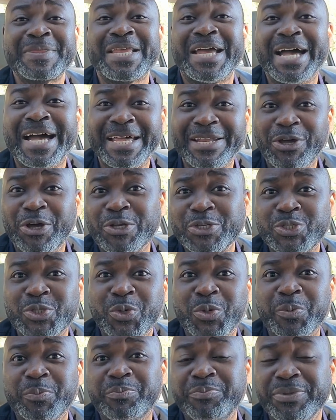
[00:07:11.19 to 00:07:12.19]
and
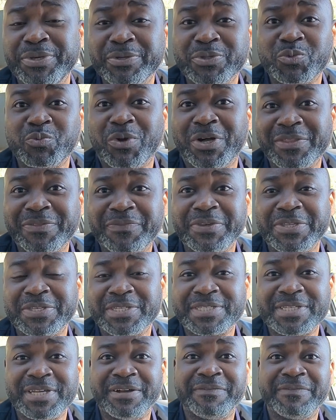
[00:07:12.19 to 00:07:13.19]
also build wealth for
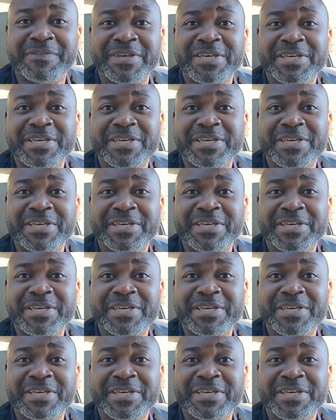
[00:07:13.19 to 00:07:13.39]
yourself.